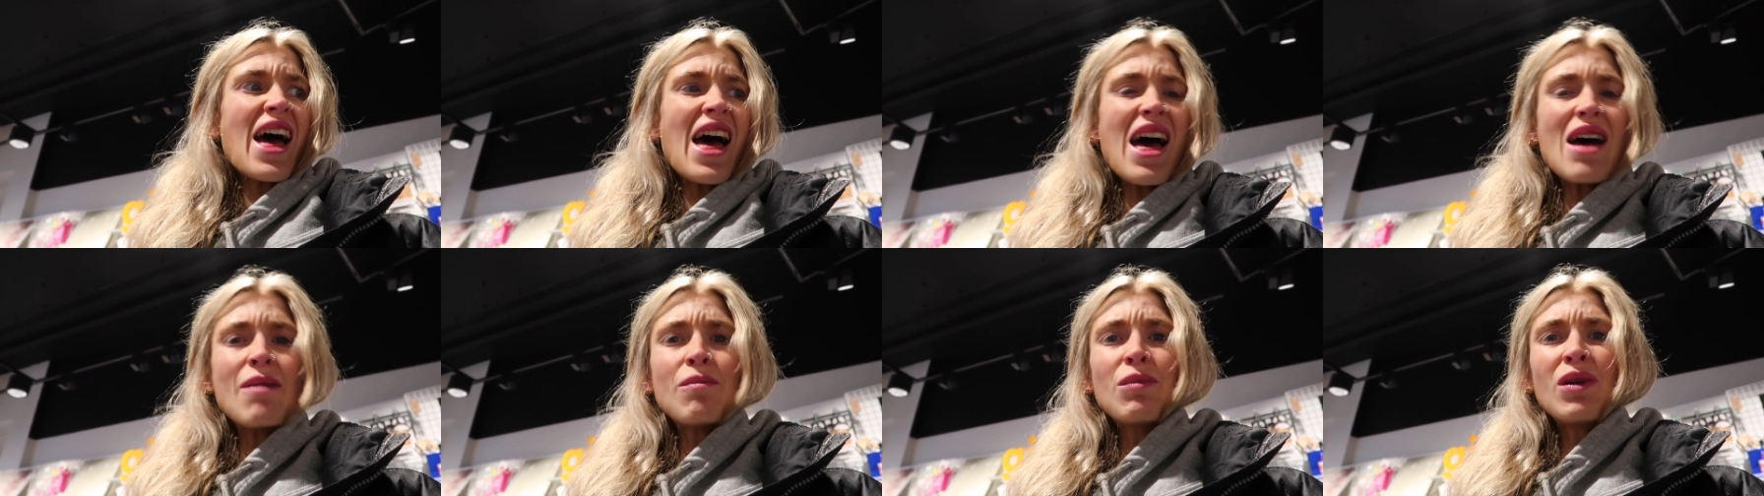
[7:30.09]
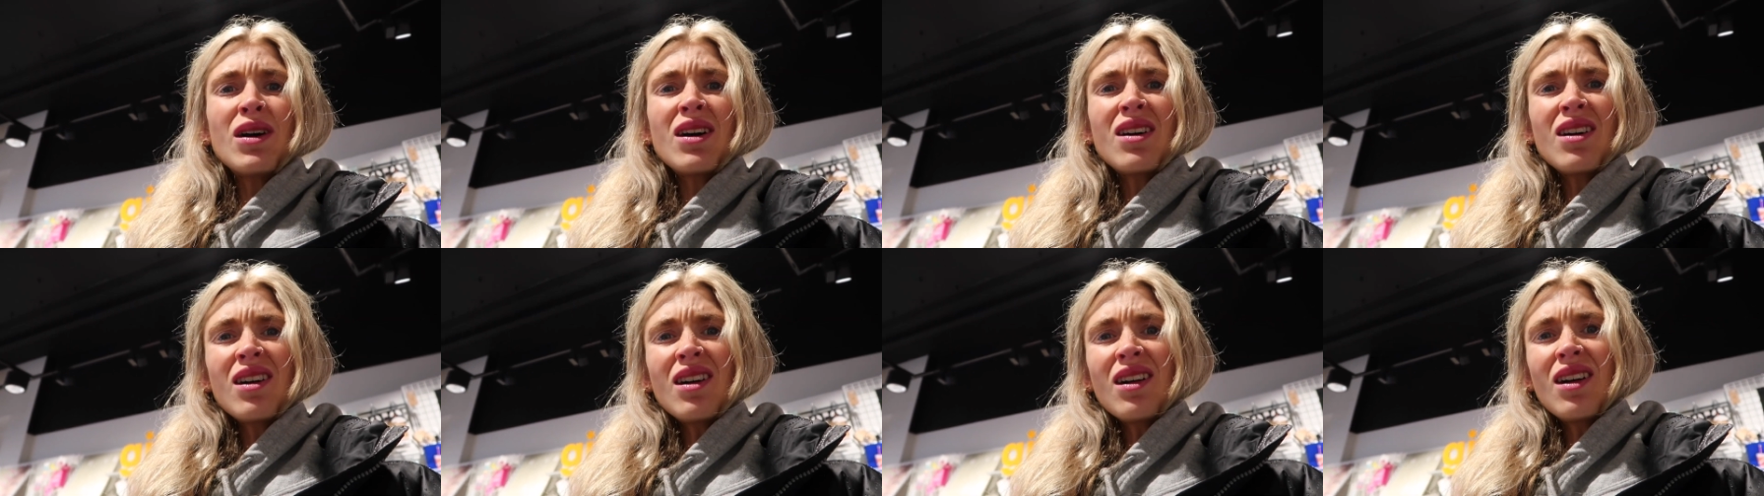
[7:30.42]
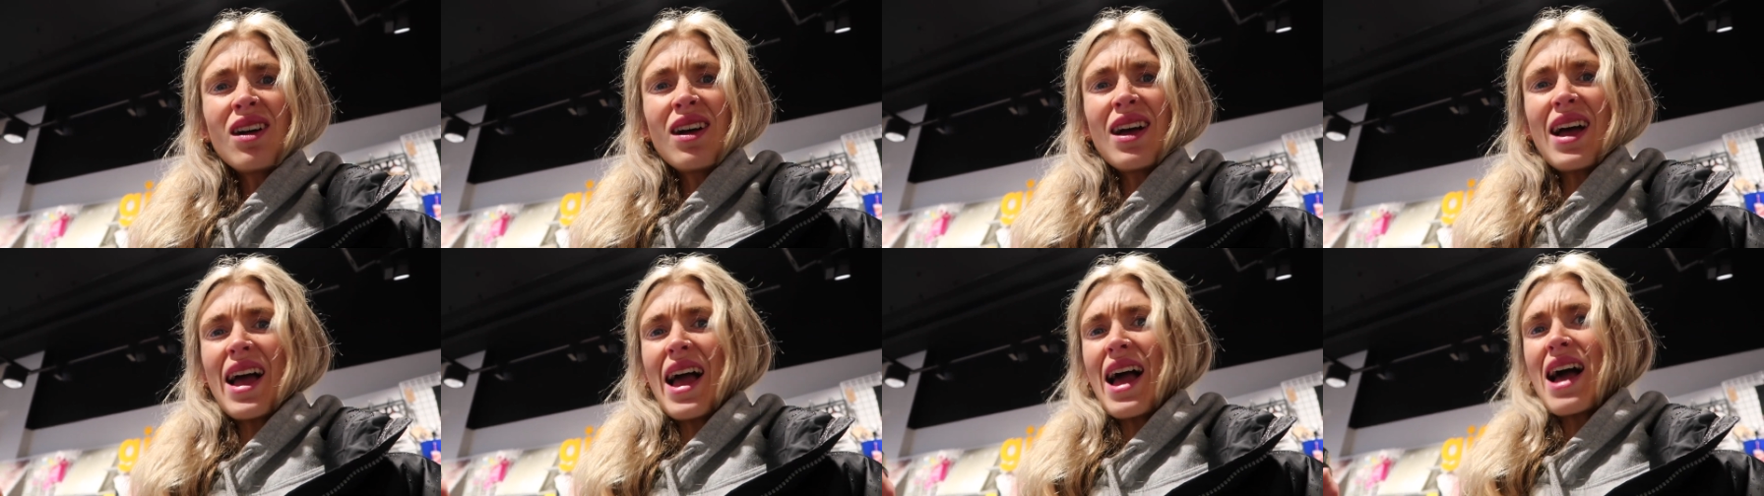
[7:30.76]
Hema,
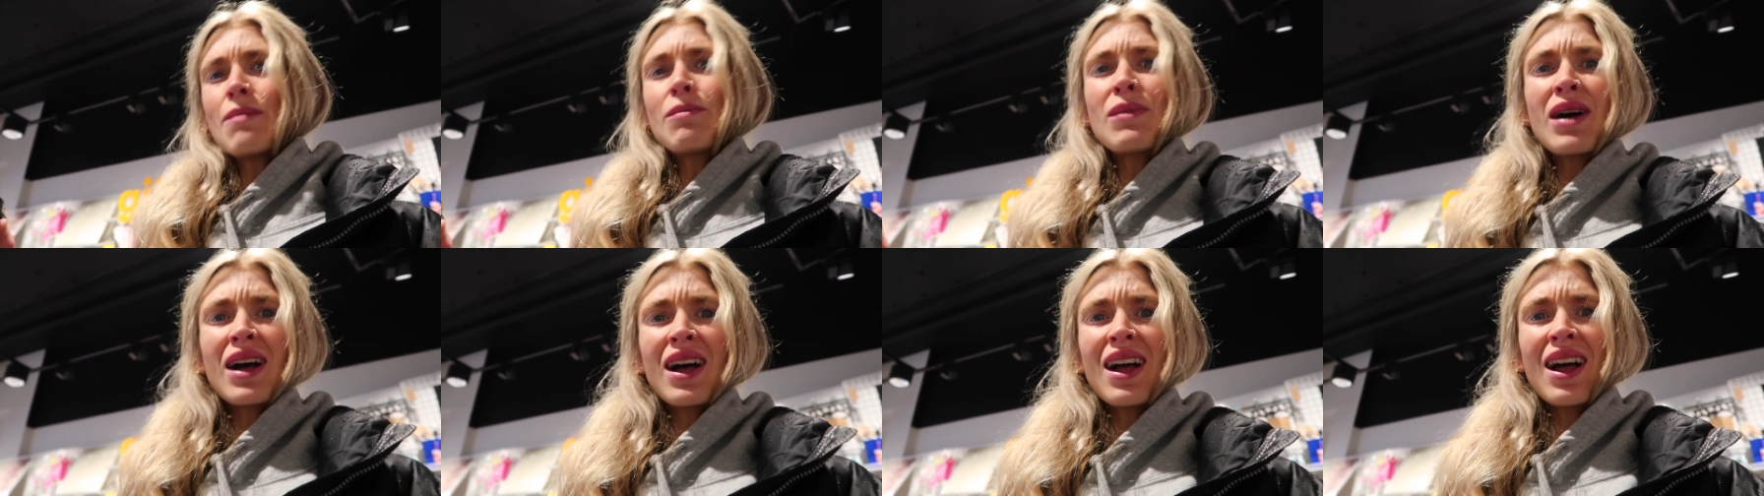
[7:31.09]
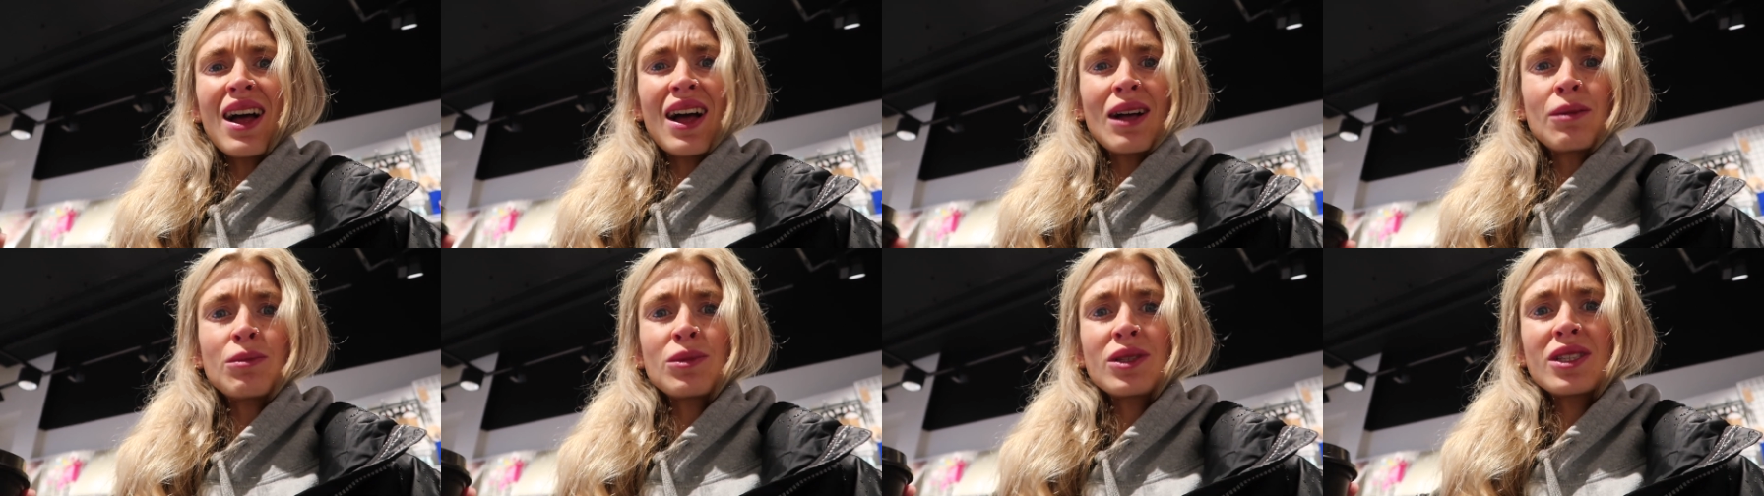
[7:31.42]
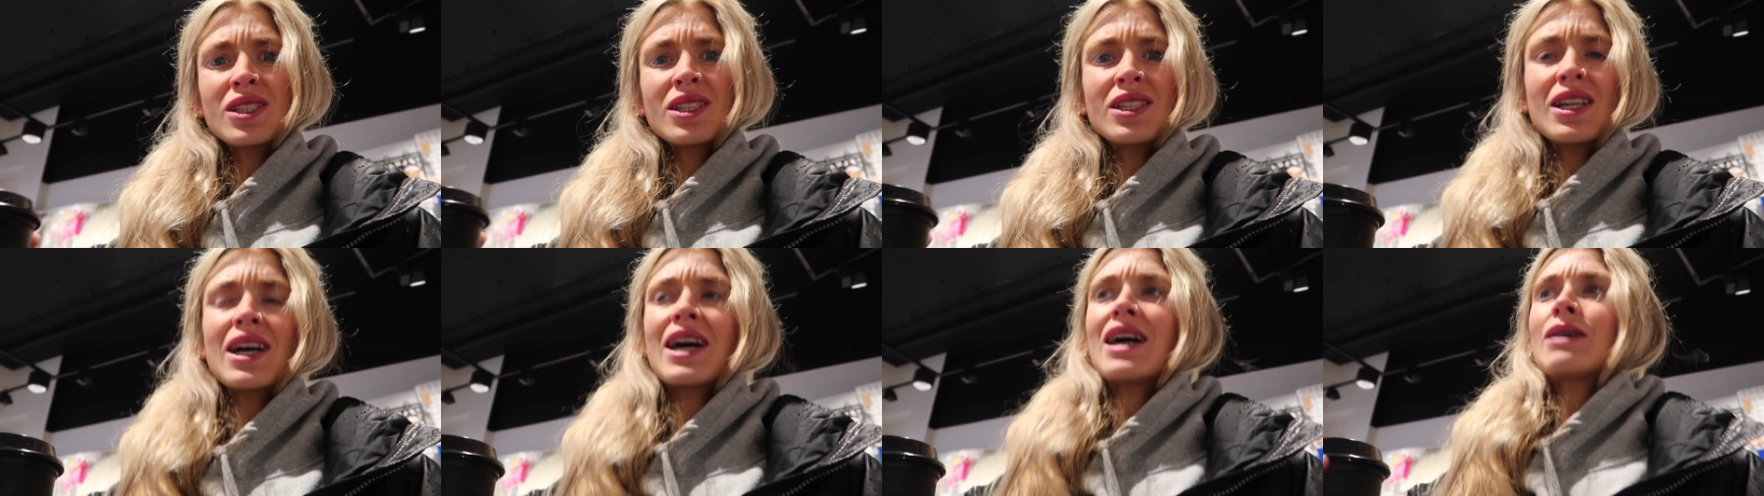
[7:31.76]
Hema
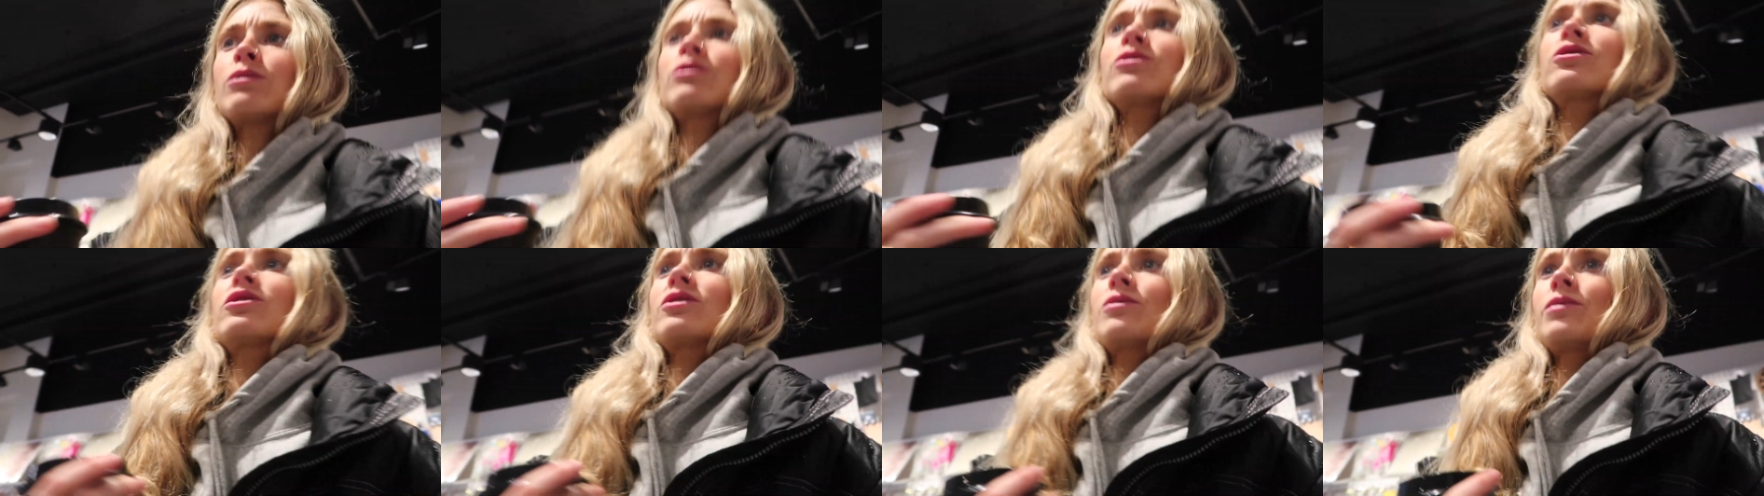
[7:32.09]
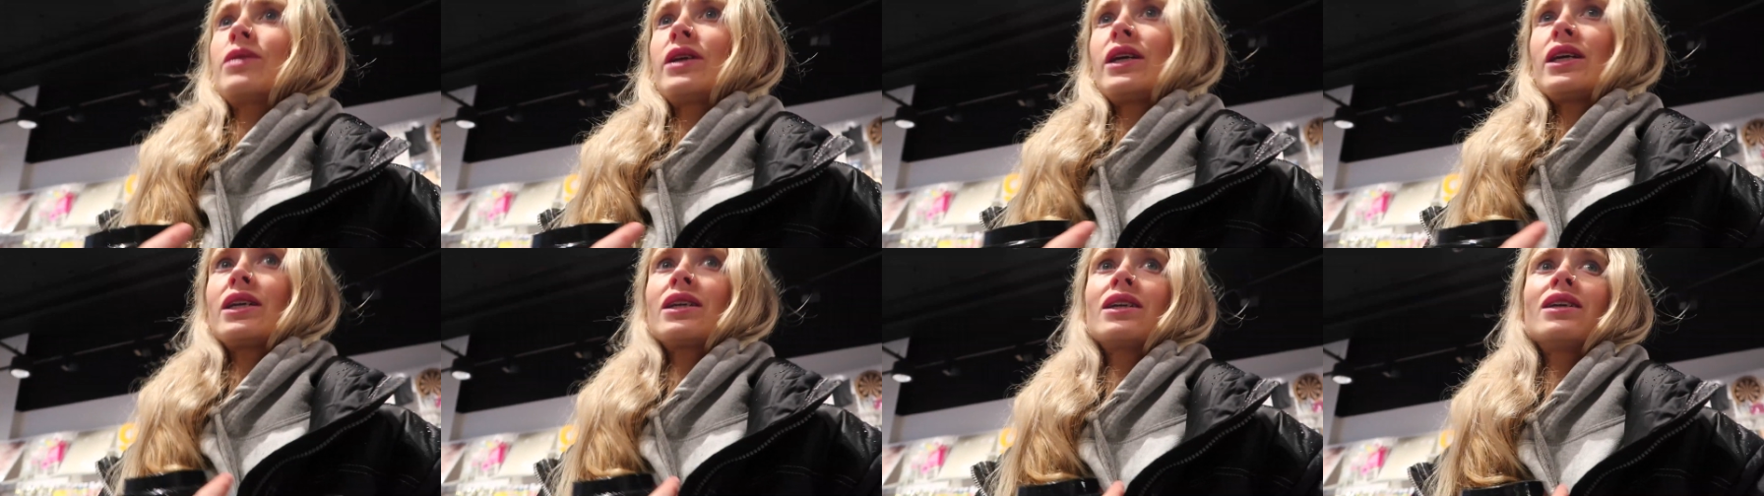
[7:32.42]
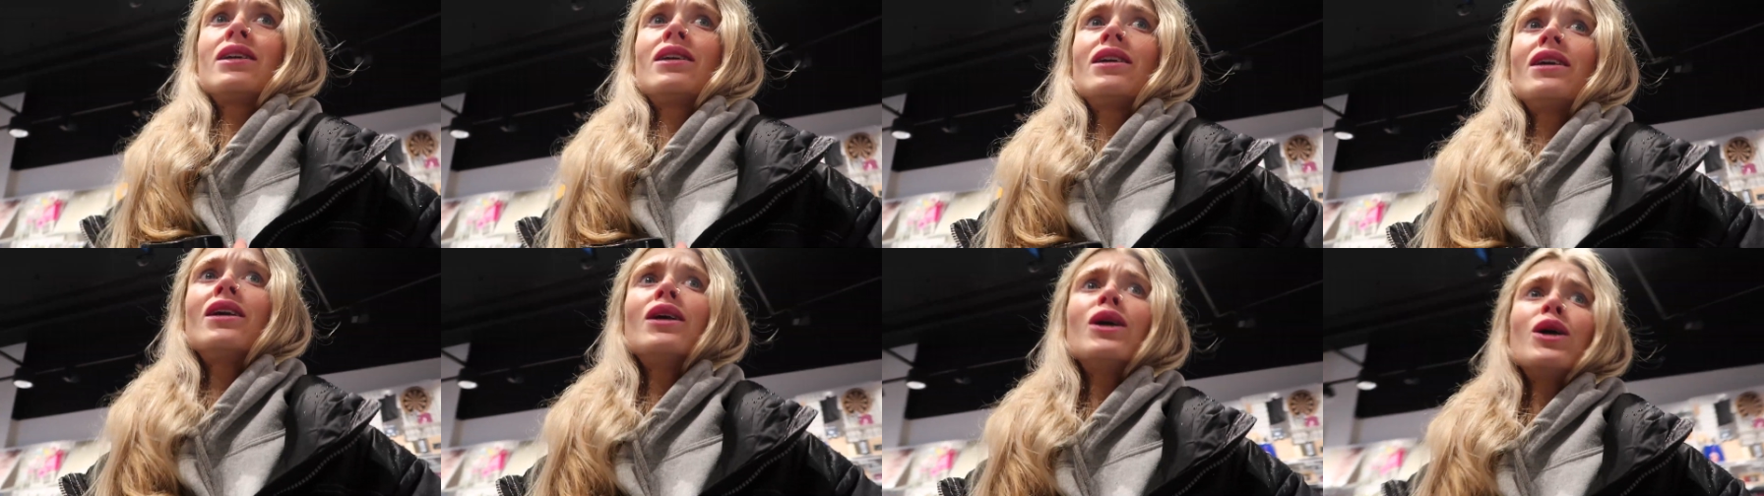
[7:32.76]
Amsterdam or something.
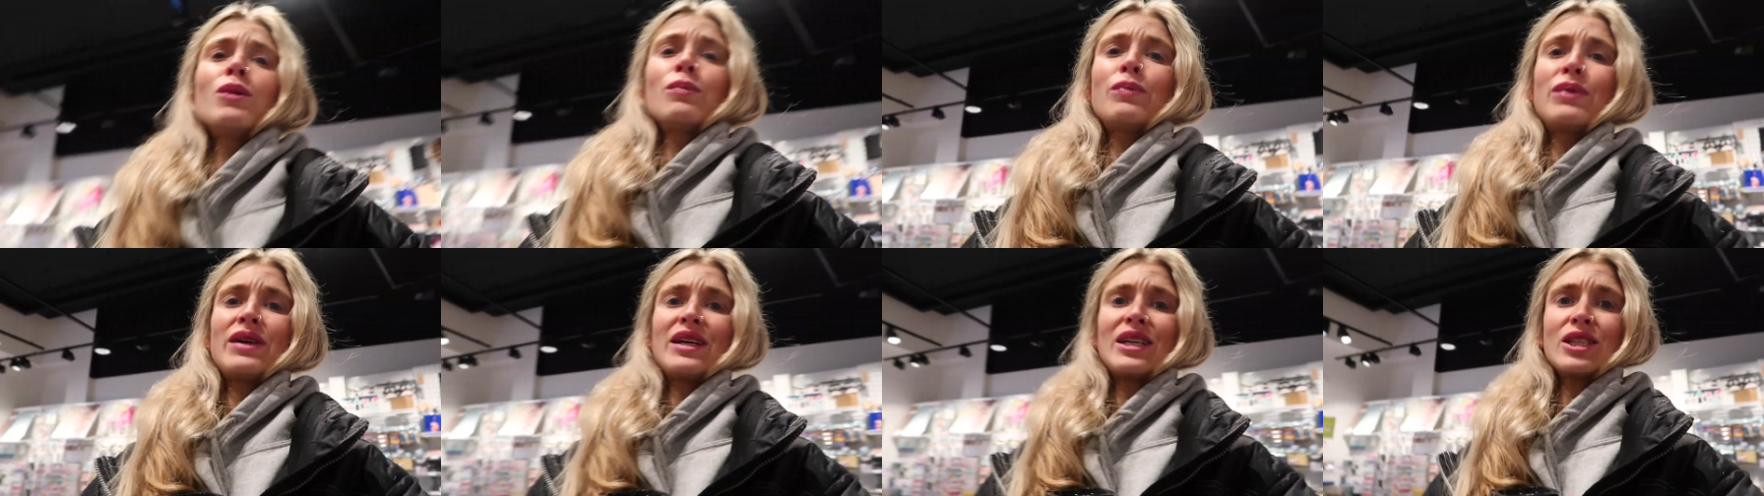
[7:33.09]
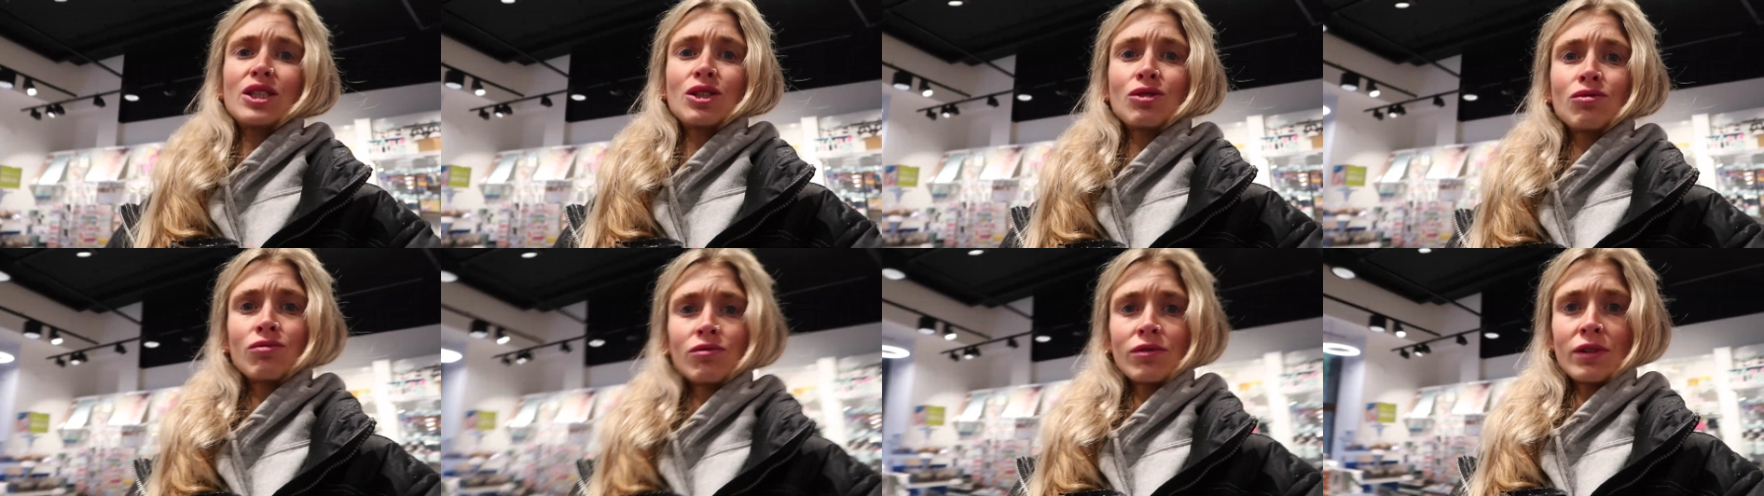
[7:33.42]
But it's